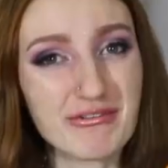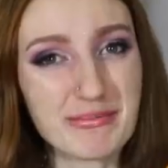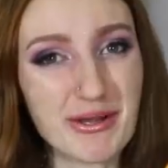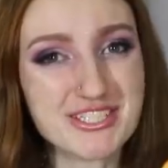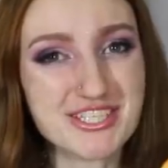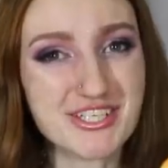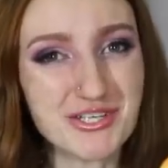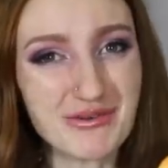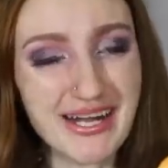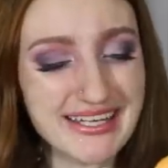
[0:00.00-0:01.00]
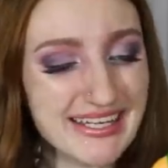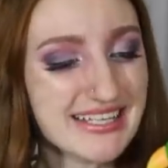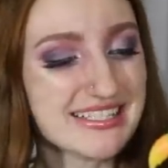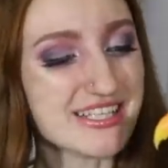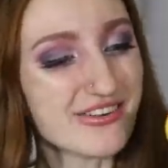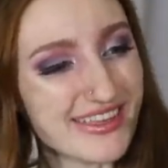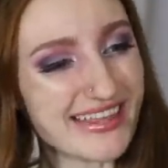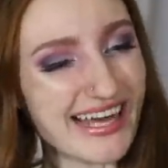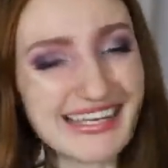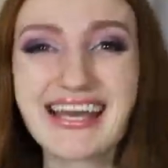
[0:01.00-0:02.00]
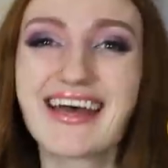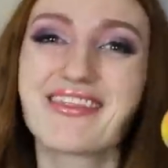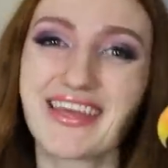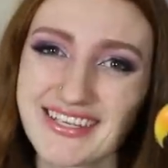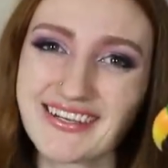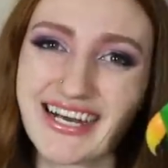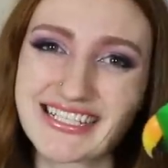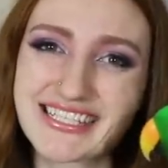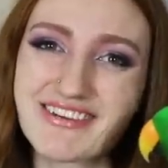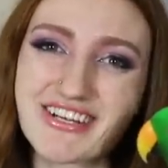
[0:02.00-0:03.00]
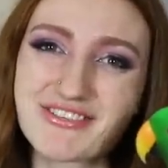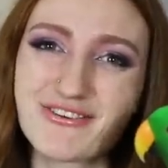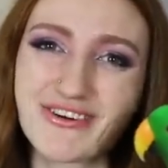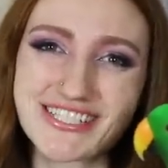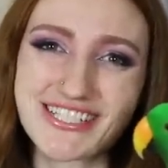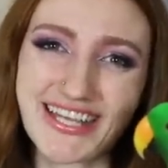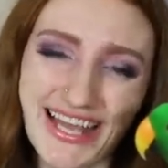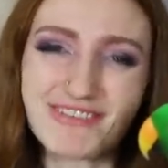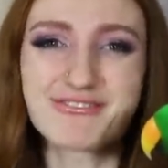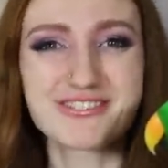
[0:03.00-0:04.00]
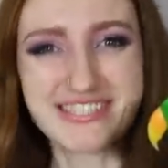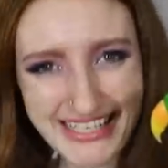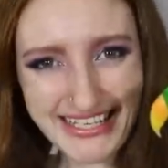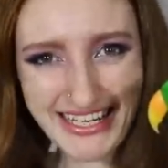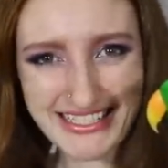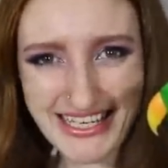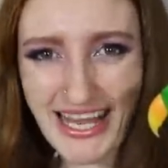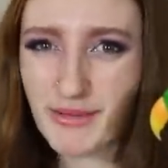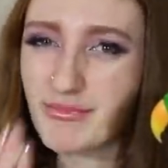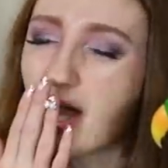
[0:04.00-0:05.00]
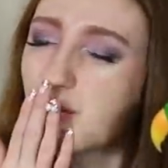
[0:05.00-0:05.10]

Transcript: when we post a new one. So with that, thank you guys so much for watching and we'll see you next time.